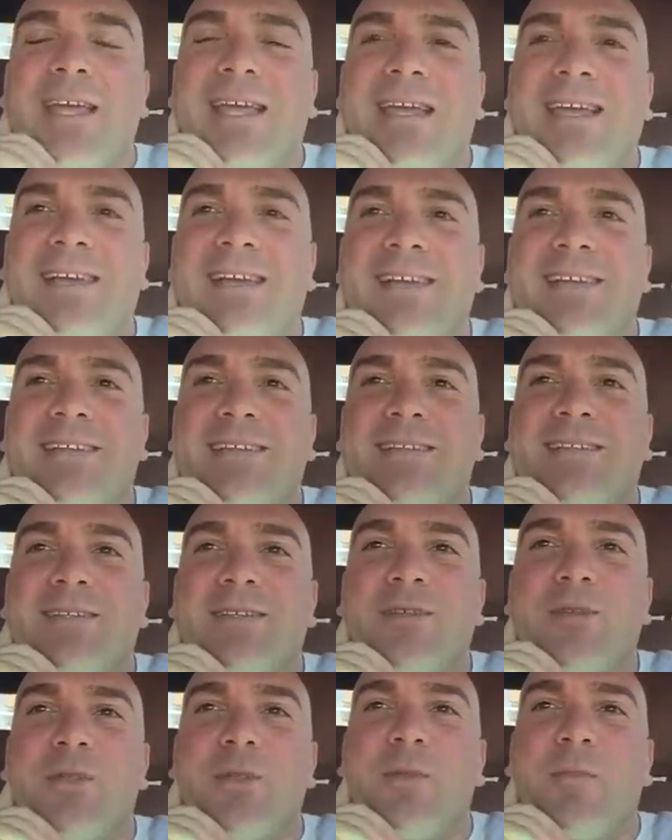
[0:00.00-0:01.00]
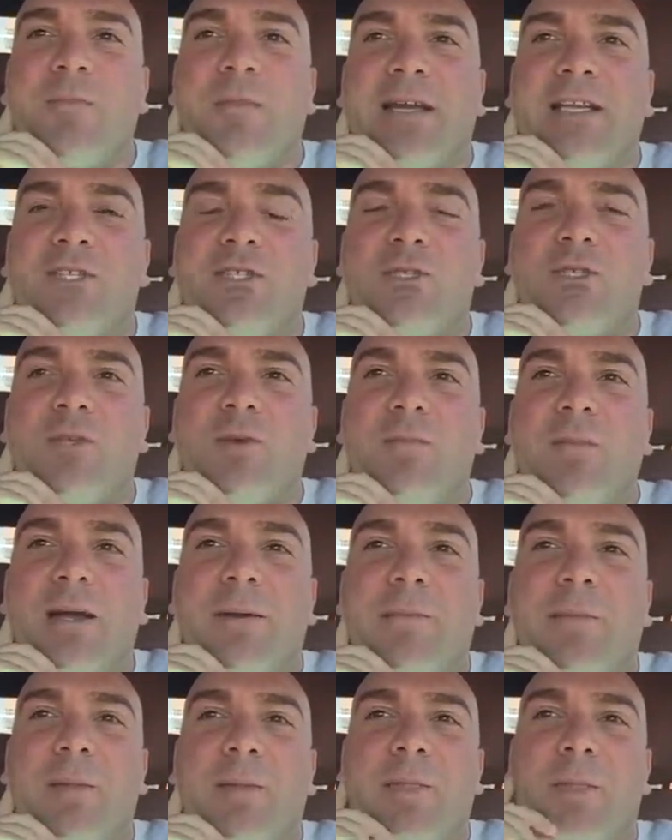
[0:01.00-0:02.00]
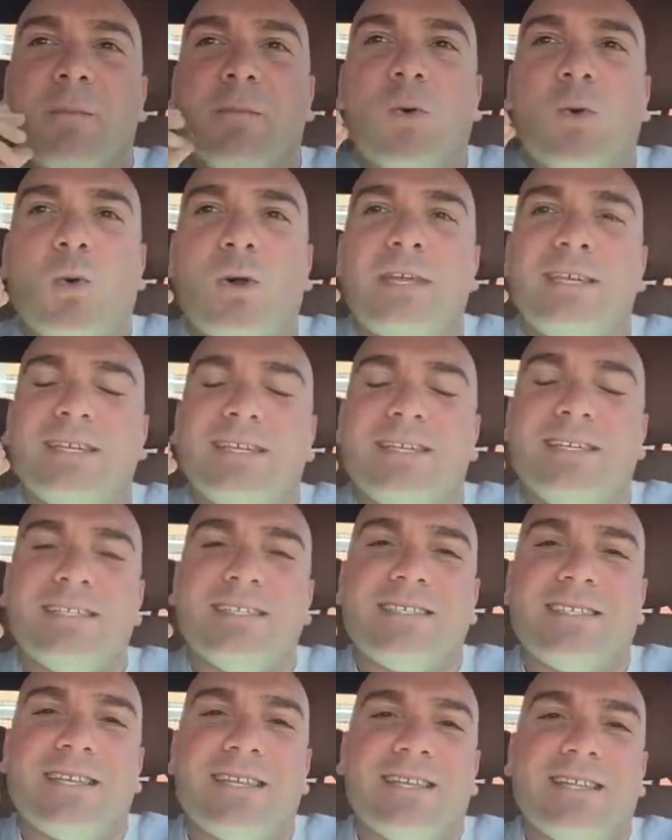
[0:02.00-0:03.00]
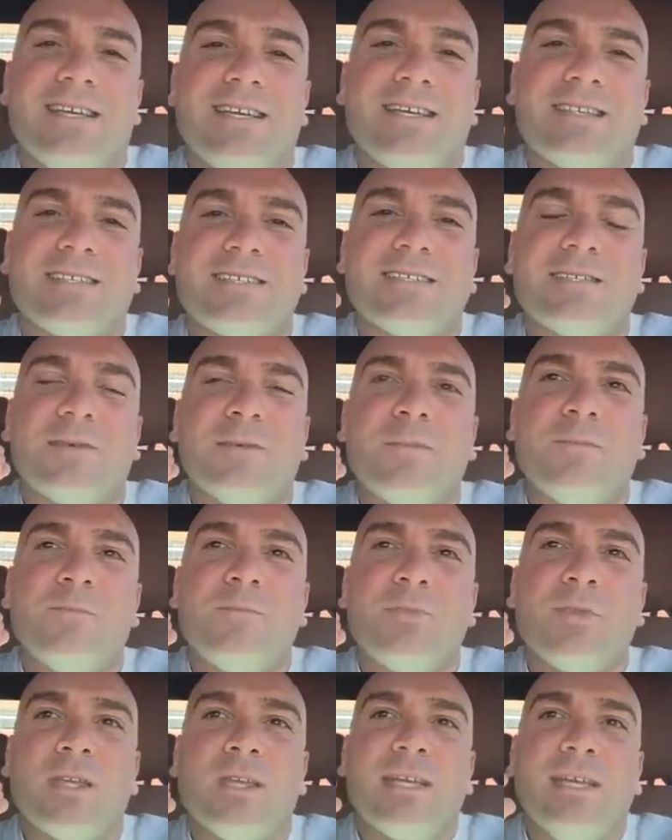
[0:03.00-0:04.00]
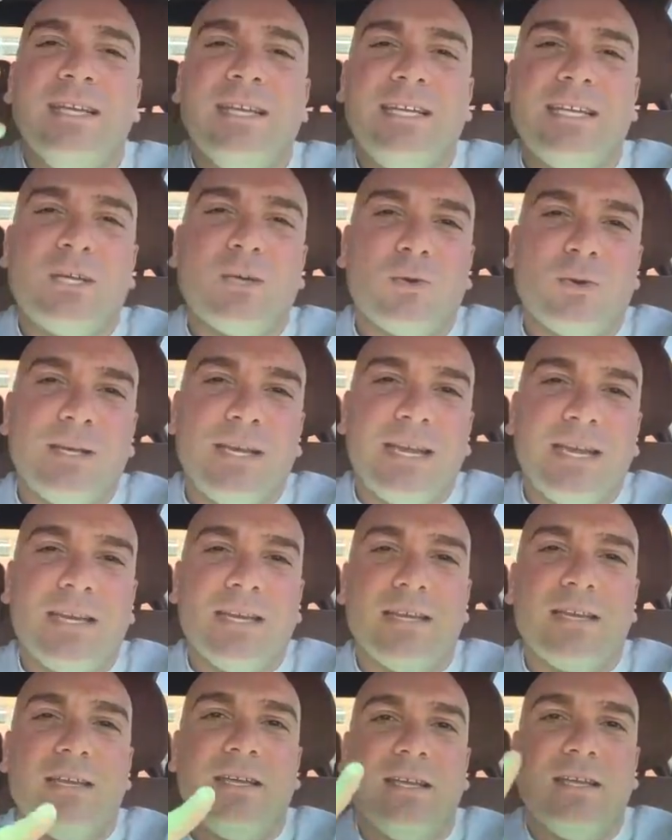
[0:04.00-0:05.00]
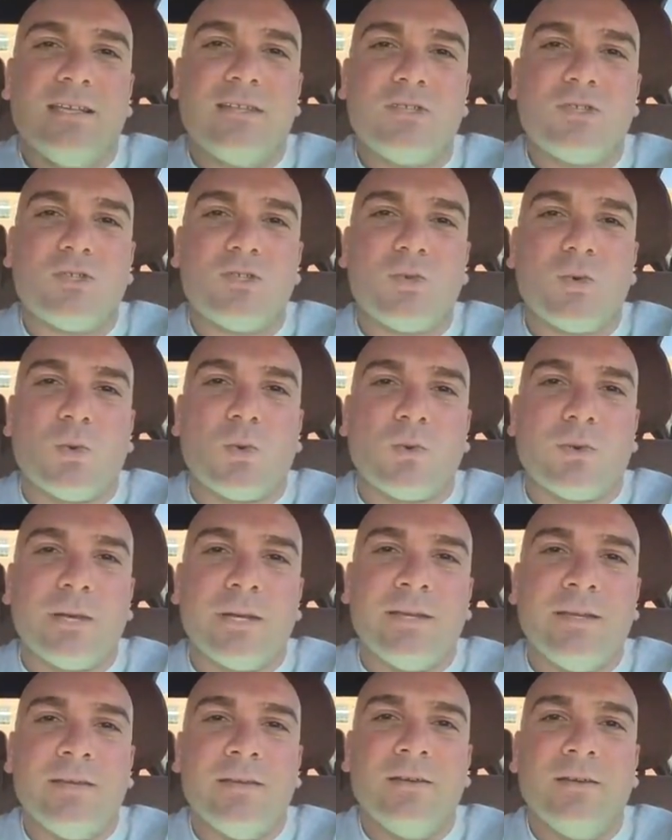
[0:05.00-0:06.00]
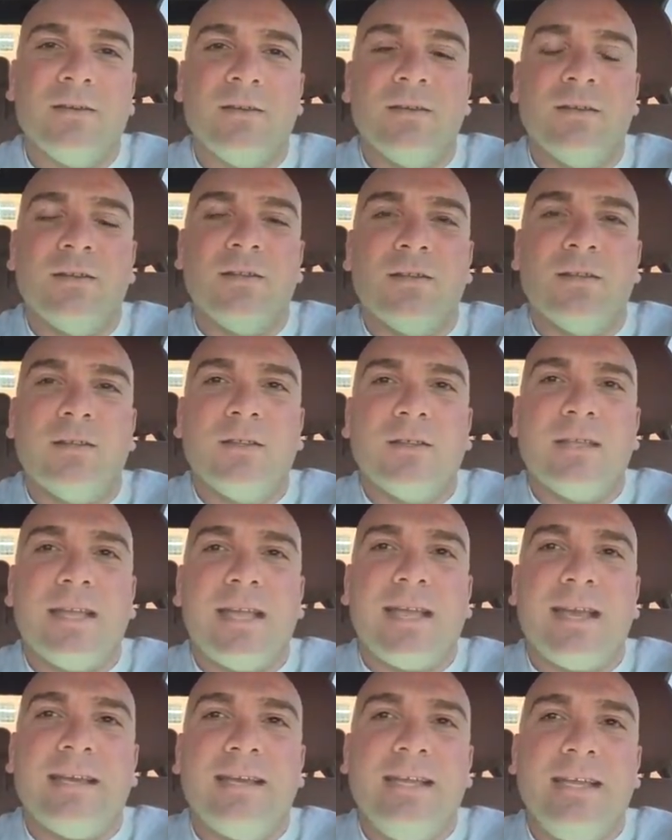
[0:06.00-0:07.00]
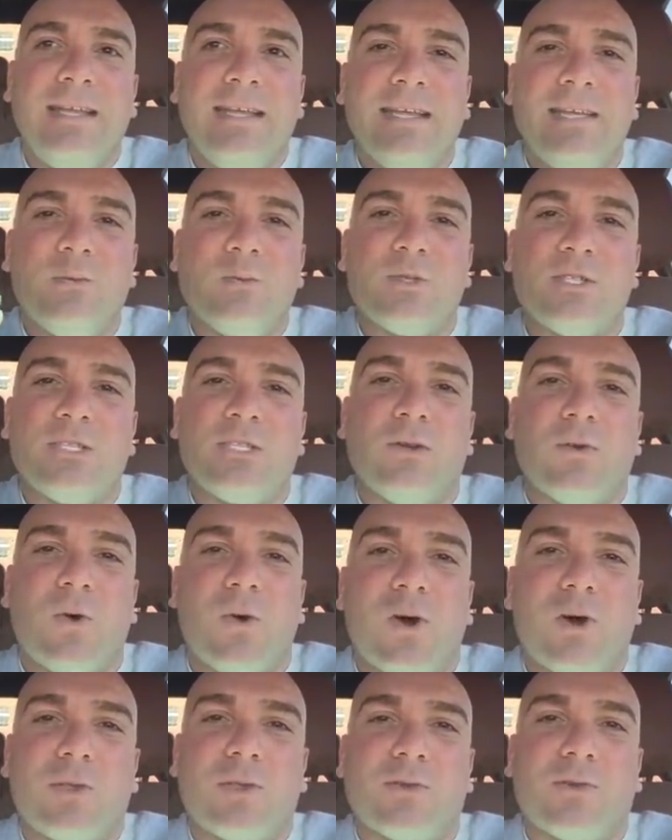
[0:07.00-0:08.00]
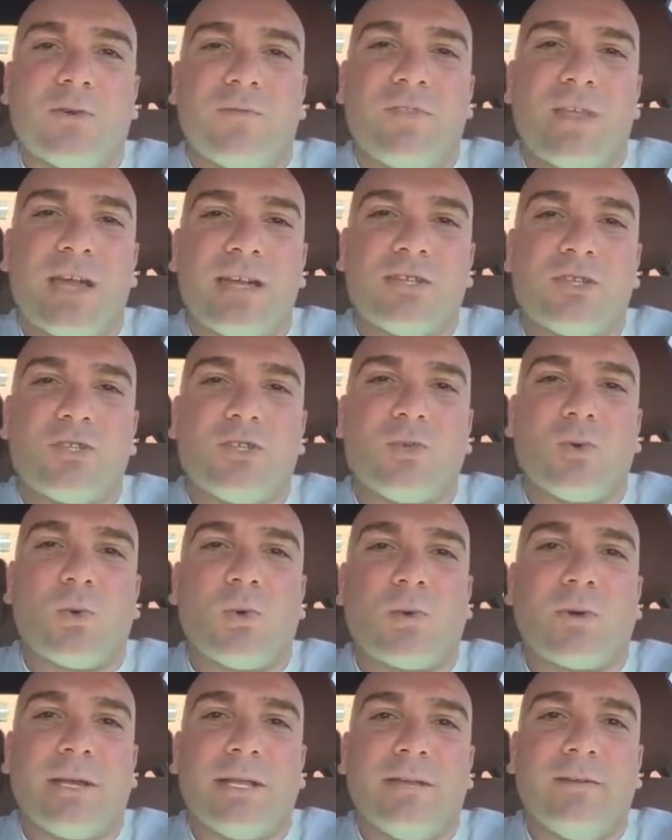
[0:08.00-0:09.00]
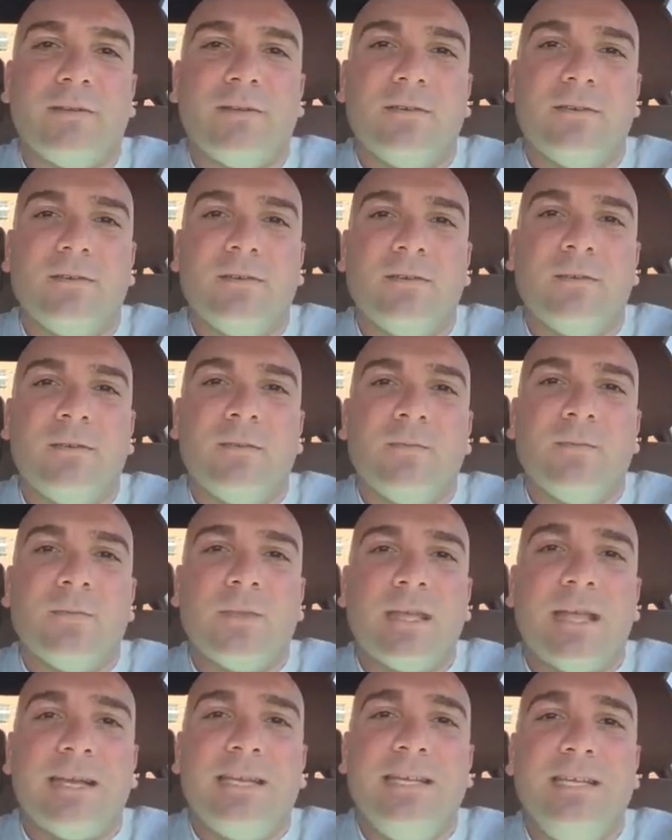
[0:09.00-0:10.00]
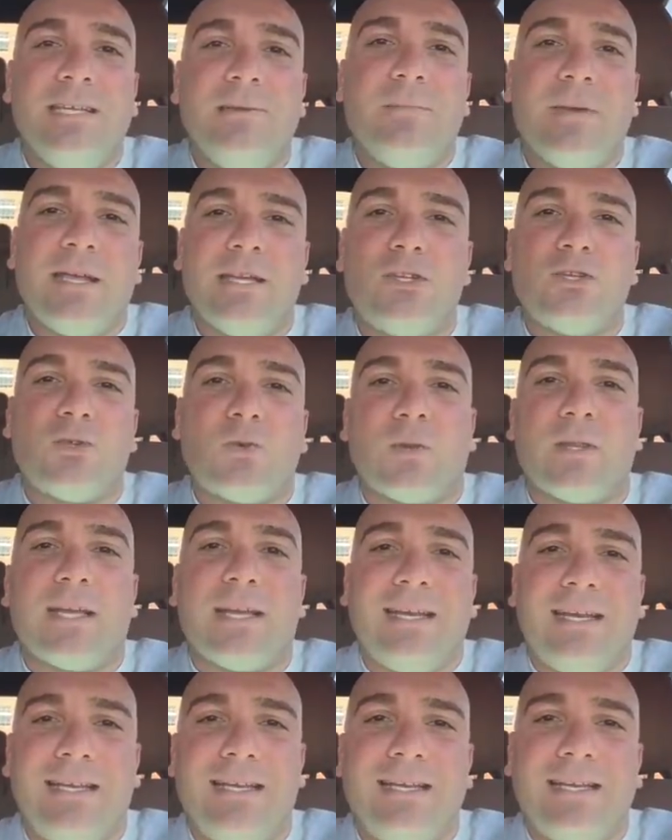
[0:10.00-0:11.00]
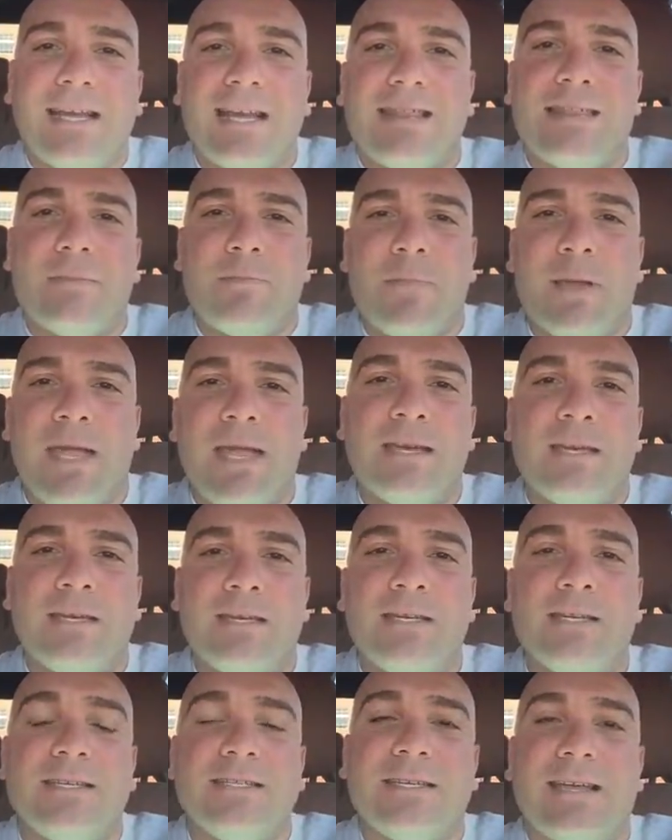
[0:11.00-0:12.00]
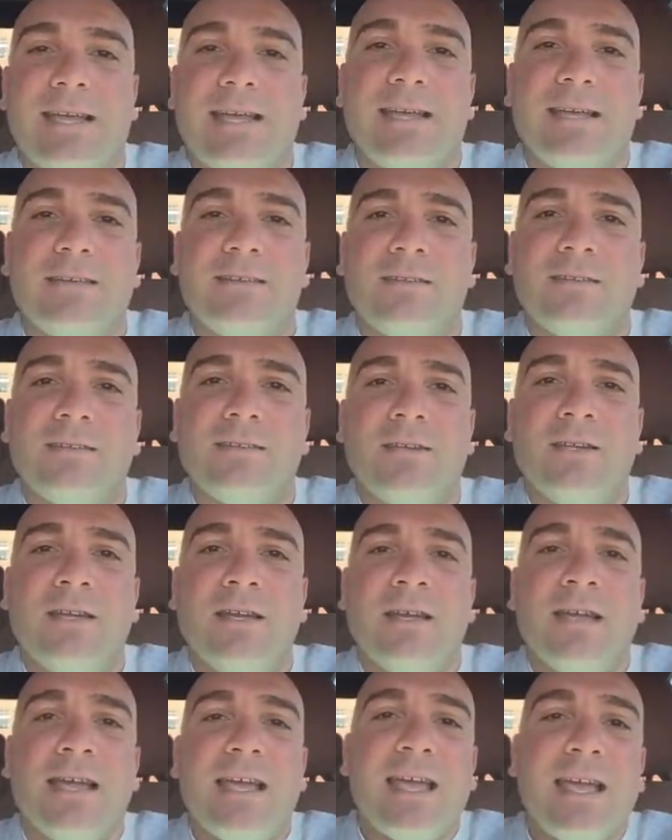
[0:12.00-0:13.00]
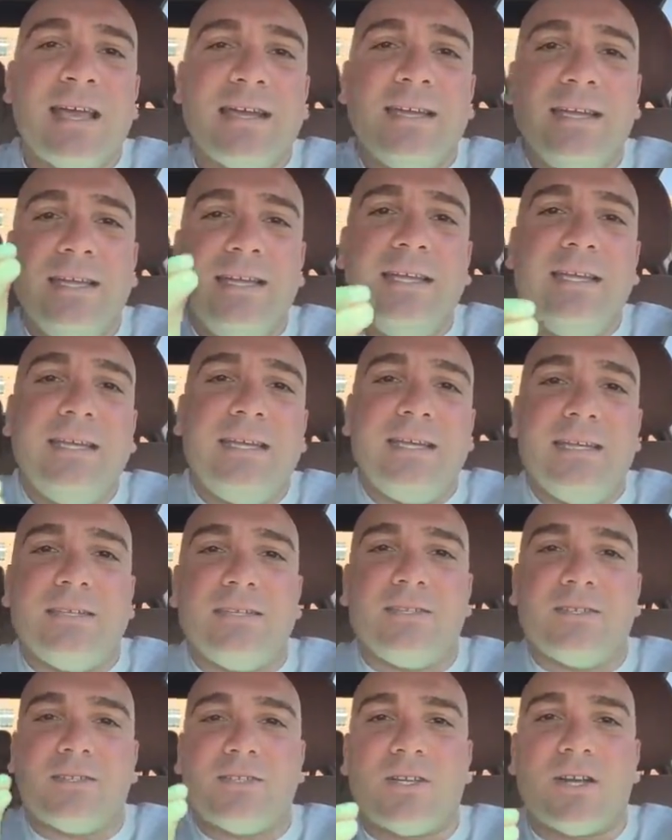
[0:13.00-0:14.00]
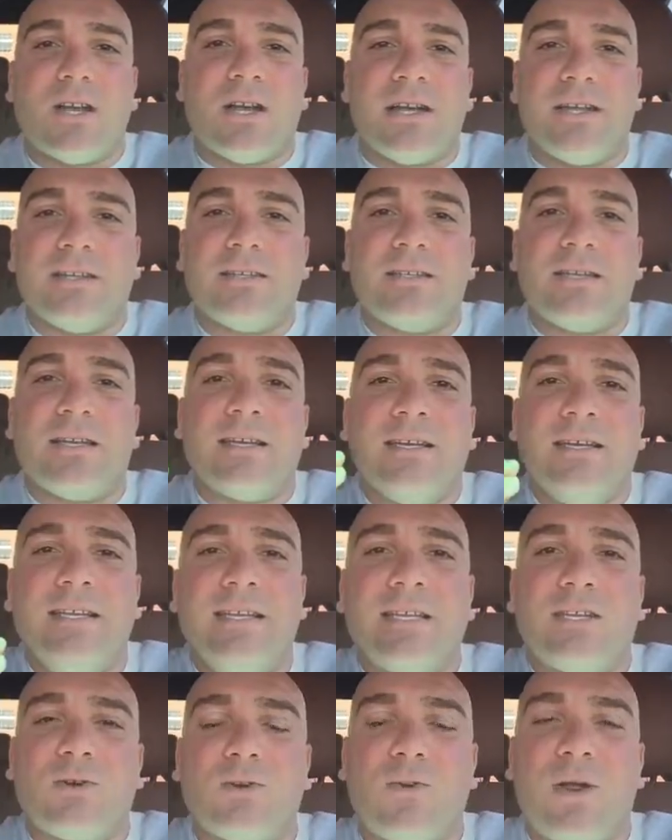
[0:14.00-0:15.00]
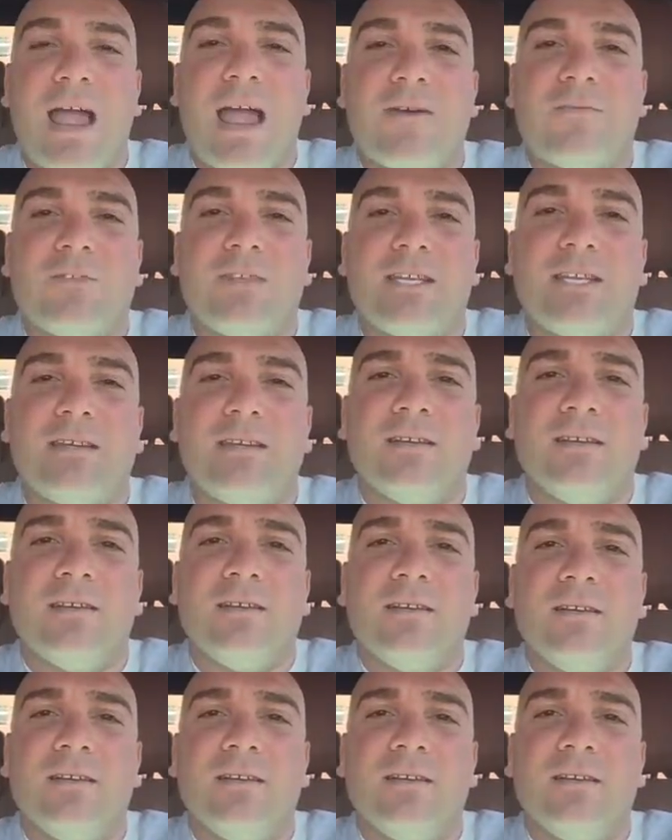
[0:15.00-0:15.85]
And my, my, my the point is this: he created his story, and he was the author of that story, and he made sure that he had the pen in his hand, and he designed and he crafted